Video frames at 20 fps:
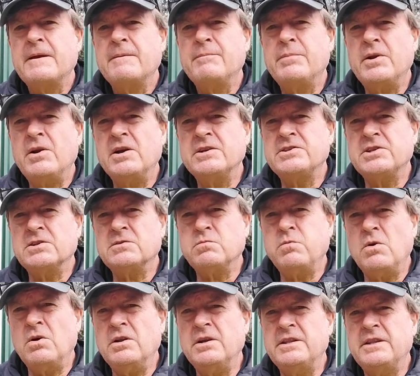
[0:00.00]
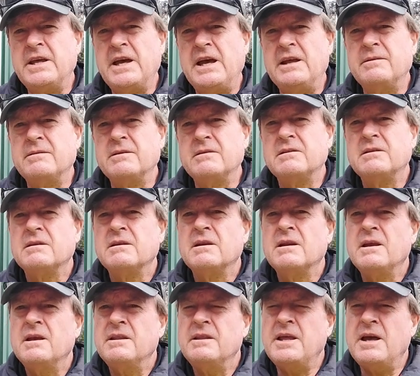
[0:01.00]
But I just wanted that
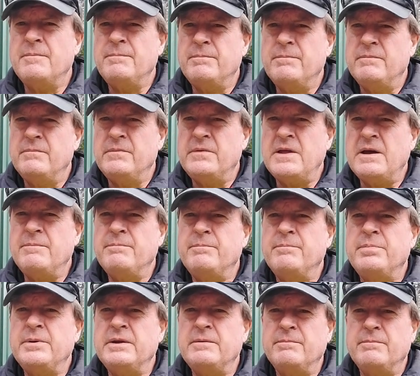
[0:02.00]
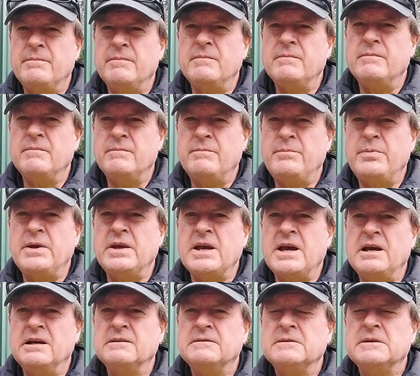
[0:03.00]
bit bigger,